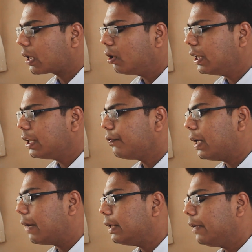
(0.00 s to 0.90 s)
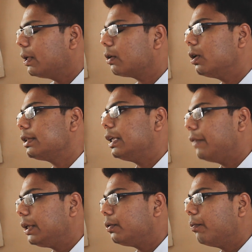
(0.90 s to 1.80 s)
our college, we have an event called as
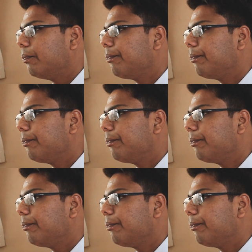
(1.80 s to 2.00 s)
Invento.